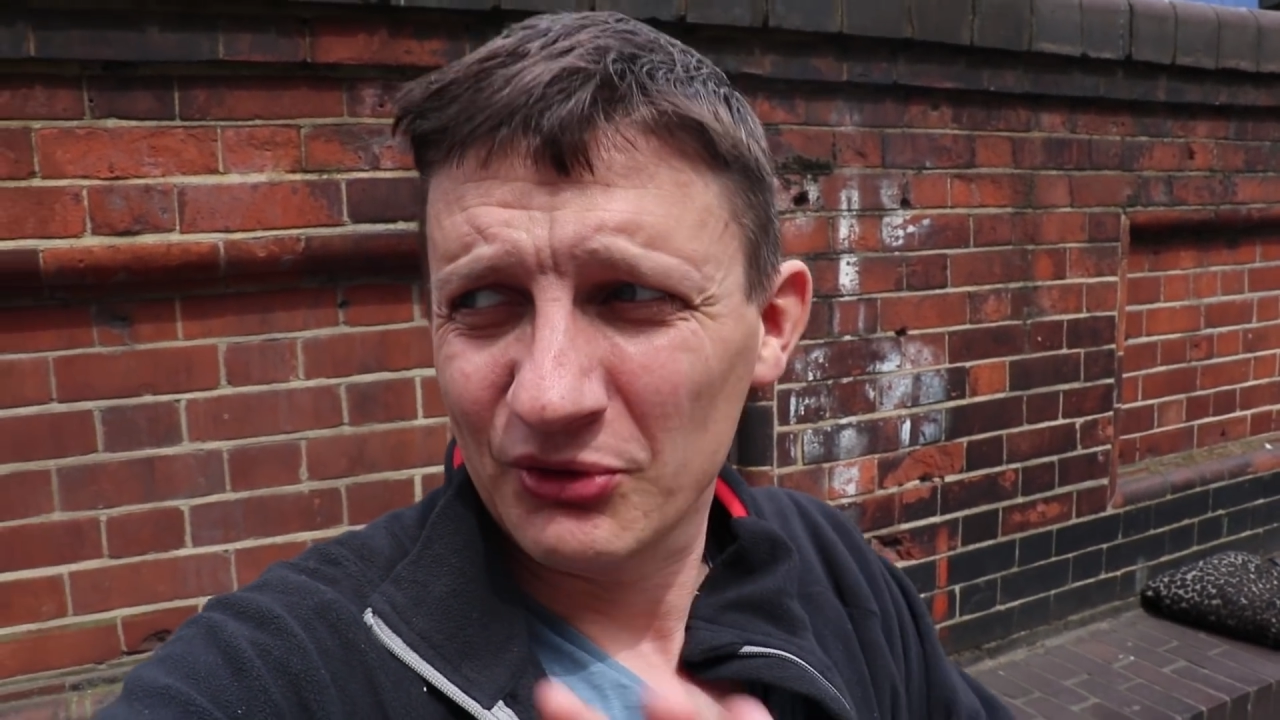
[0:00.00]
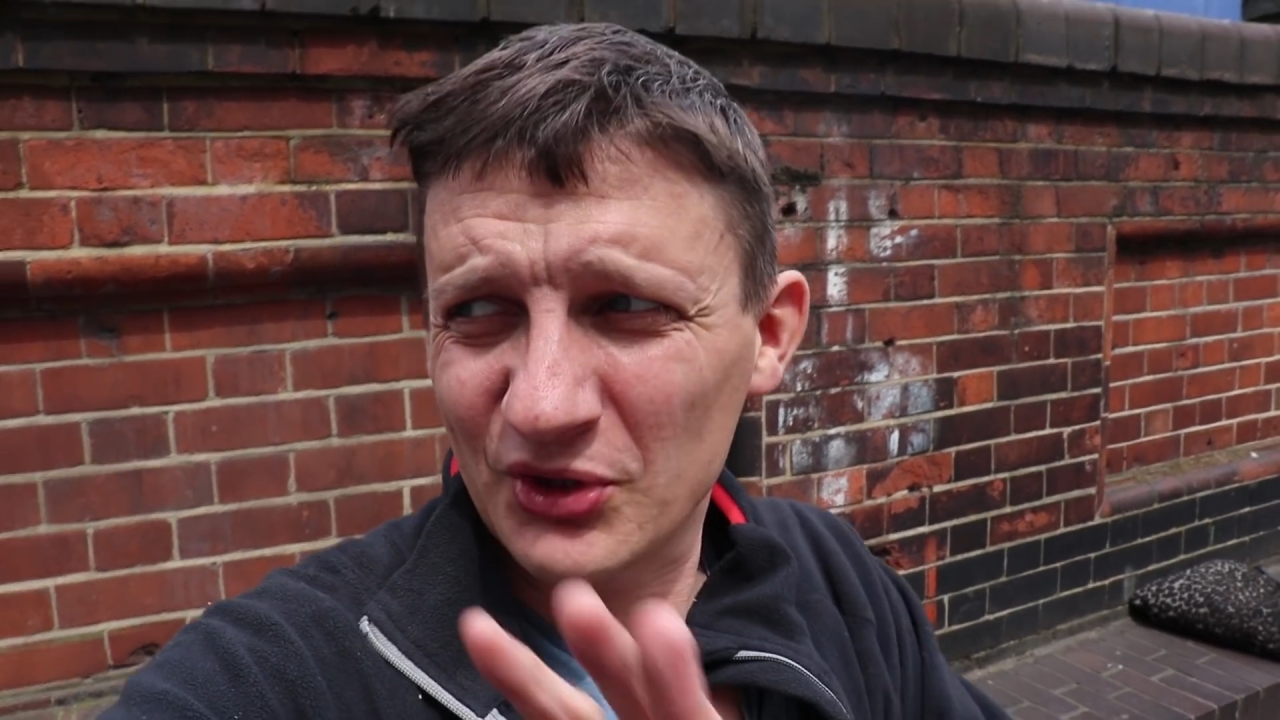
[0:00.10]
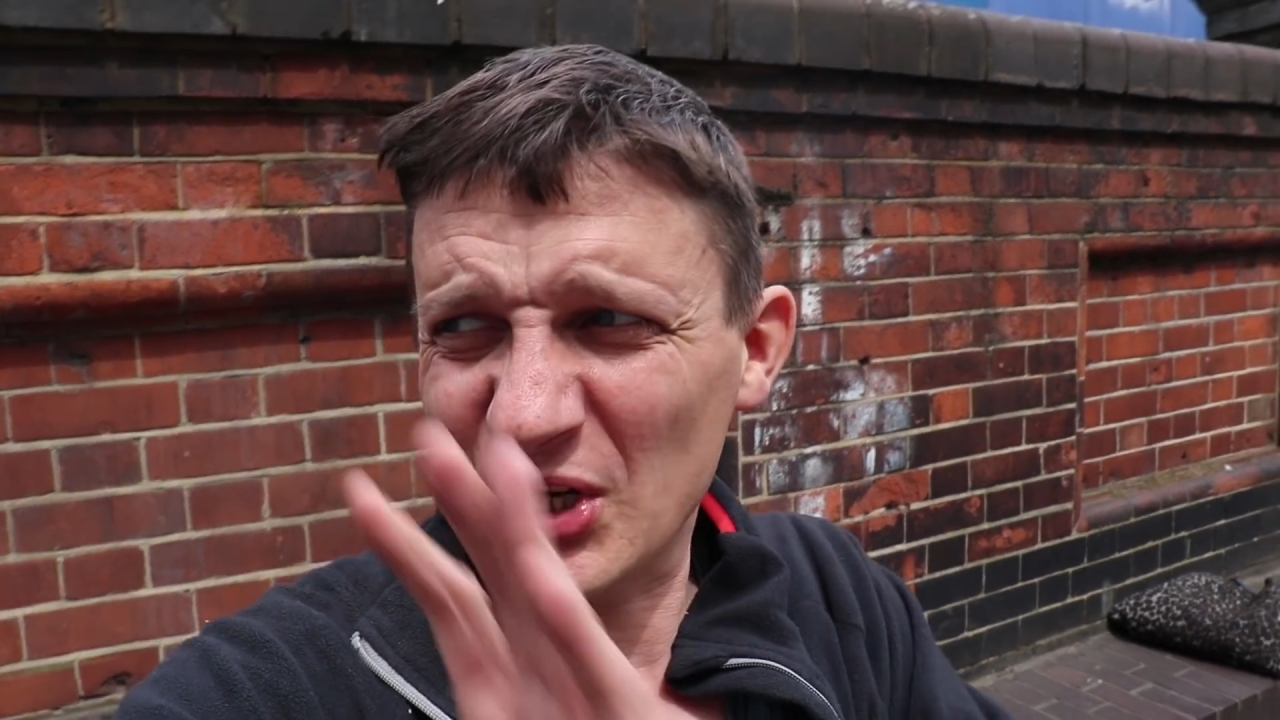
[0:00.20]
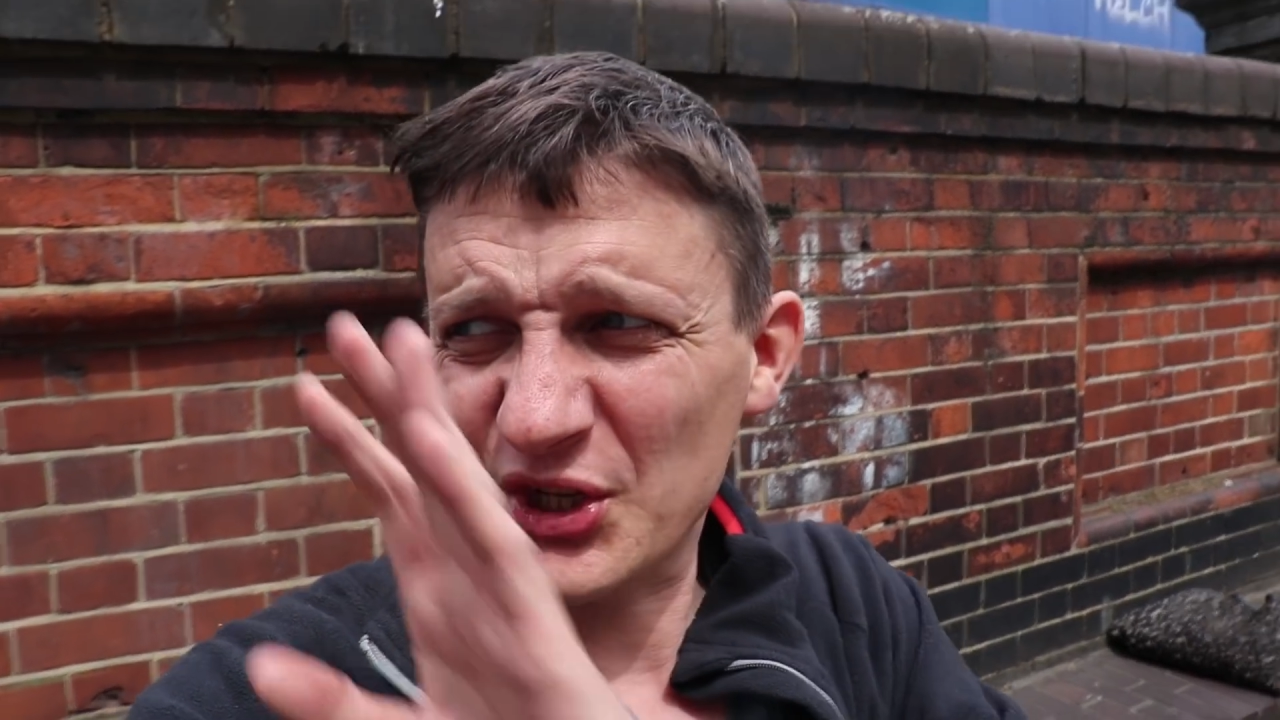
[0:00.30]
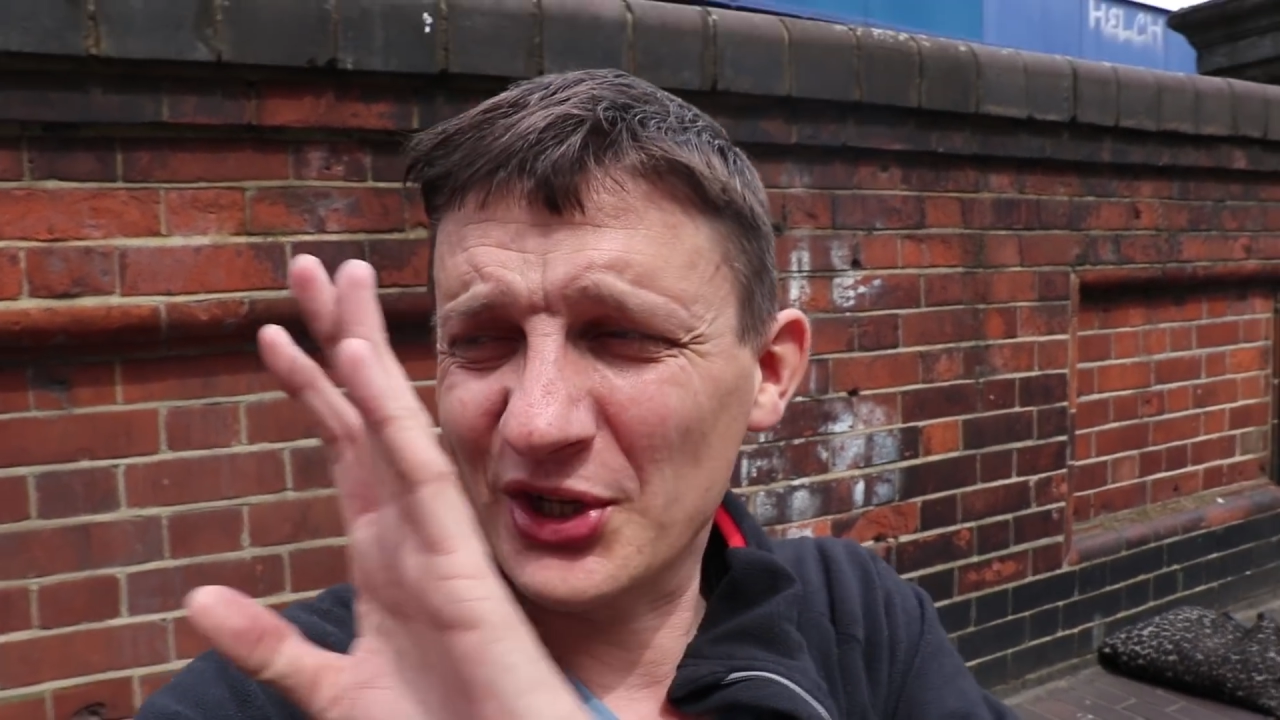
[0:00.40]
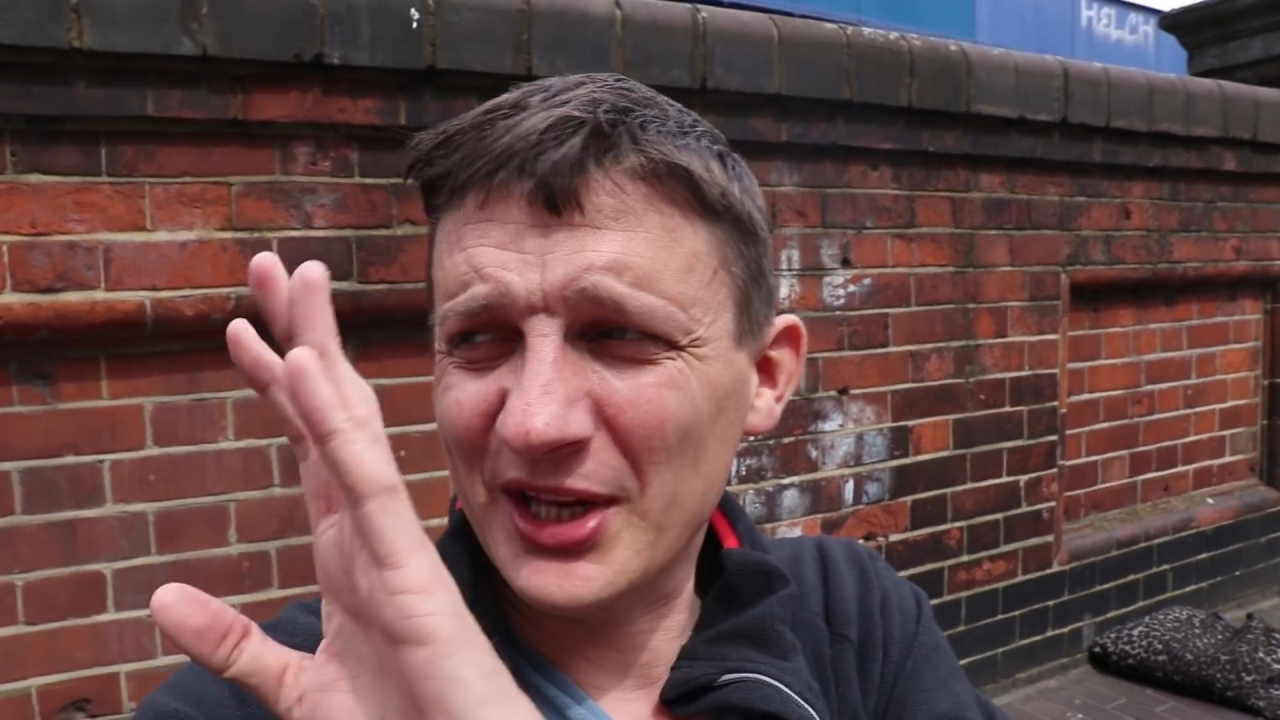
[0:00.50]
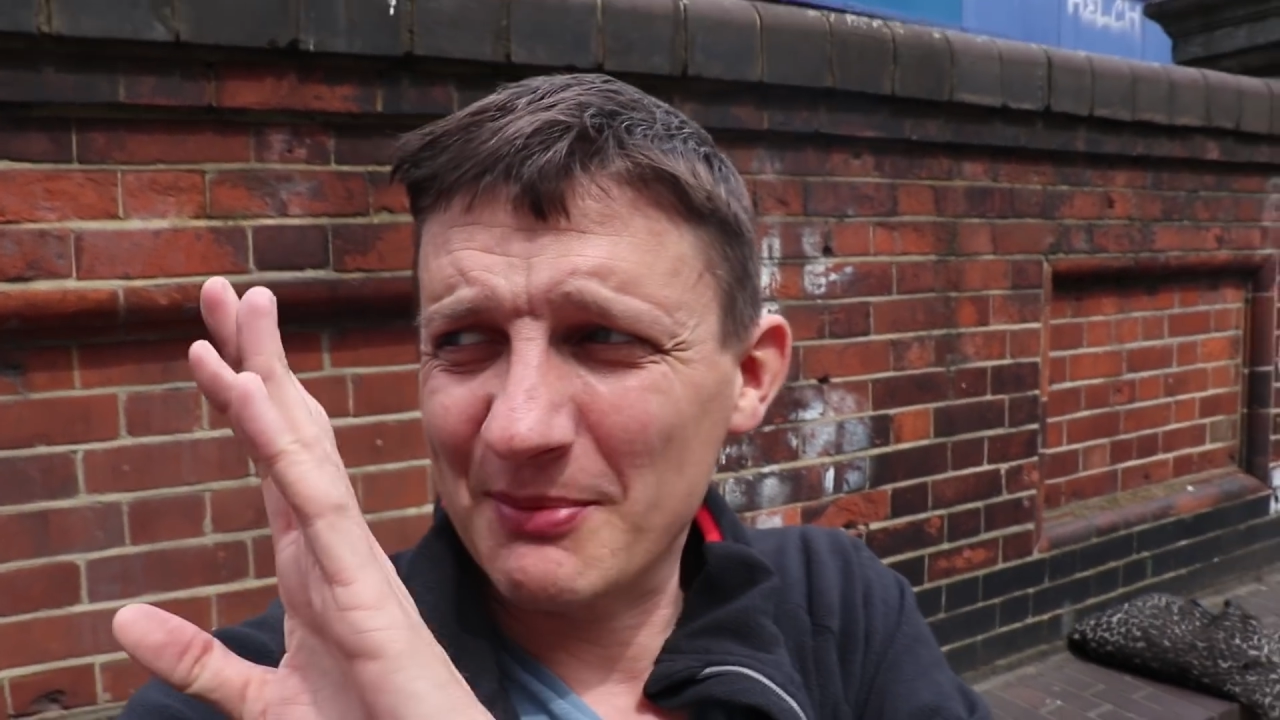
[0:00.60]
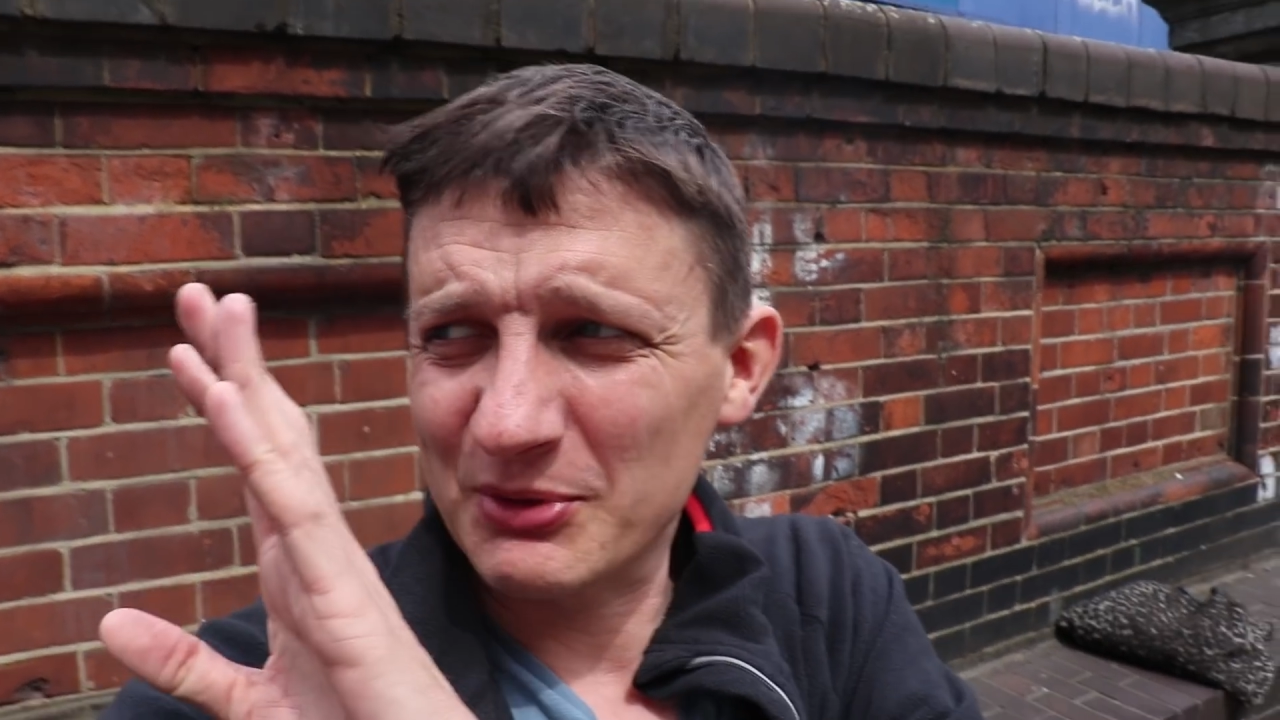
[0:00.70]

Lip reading: Traditionally